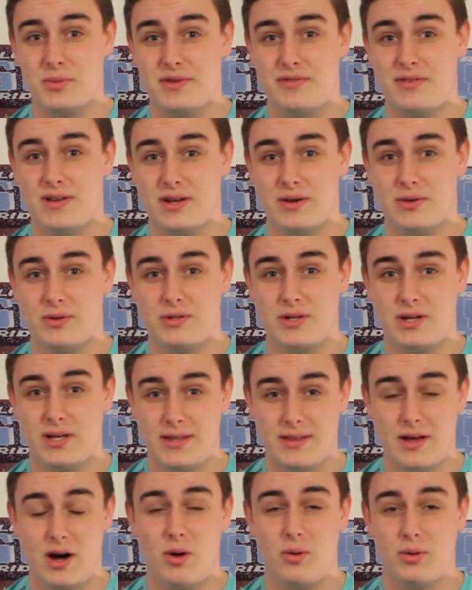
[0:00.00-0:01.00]
midfield
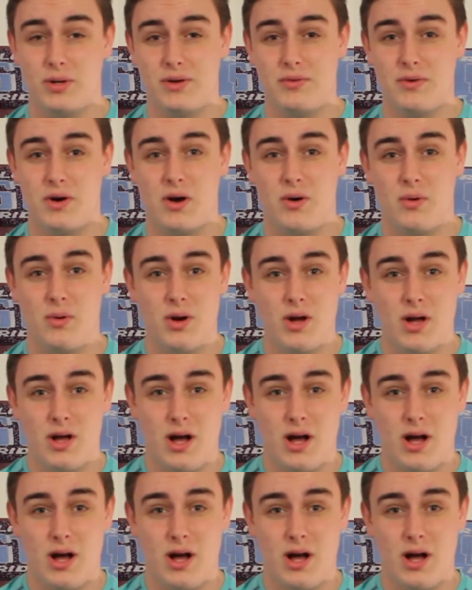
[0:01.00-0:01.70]
in the holding role,